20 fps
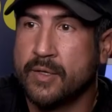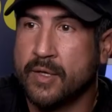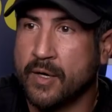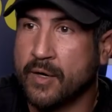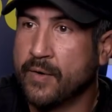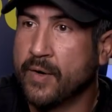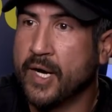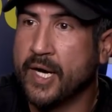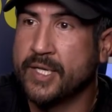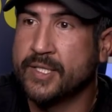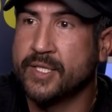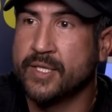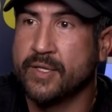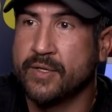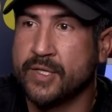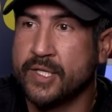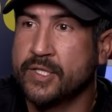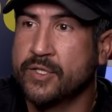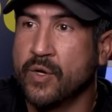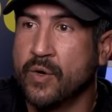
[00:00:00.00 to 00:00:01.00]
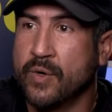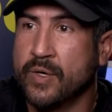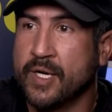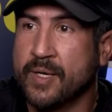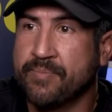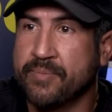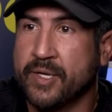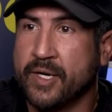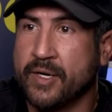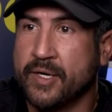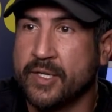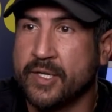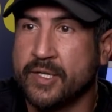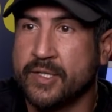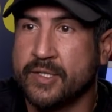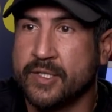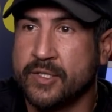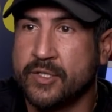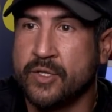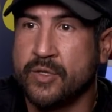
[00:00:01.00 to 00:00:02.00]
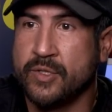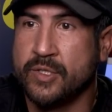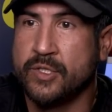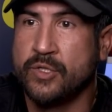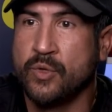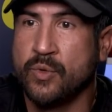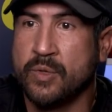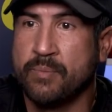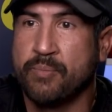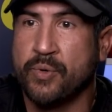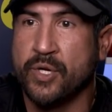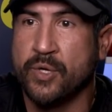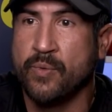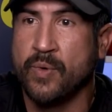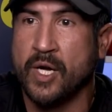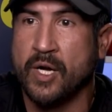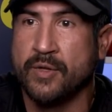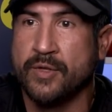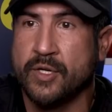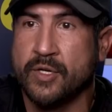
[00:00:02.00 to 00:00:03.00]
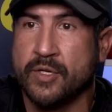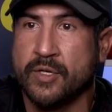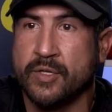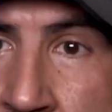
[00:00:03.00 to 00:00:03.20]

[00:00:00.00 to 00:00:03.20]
All right, so he's going up there. He's, he's doing pretty well. They're,